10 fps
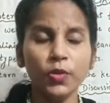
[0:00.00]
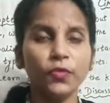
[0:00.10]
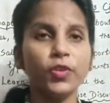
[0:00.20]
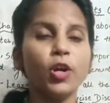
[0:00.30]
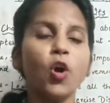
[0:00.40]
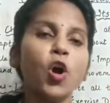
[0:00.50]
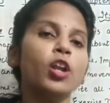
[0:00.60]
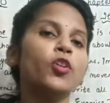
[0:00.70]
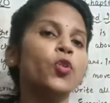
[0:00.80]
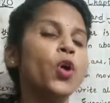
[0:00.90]
We all
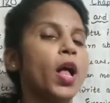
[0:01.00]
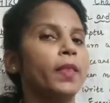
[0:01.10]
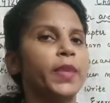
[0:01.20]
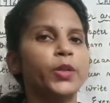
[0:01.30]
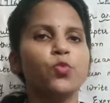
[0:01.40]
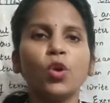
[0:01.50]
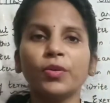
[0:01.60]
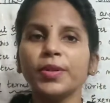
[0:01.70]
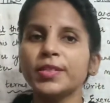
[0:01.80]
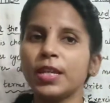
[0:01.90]
know that water
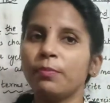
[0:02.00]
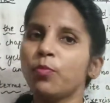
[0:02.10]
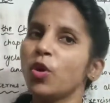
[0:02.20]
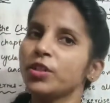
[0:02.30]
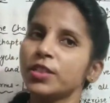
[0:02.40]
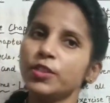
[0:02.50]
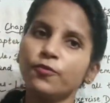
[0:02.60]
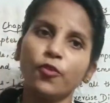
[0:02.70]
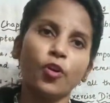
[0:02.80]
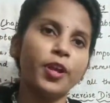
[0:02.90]
is important for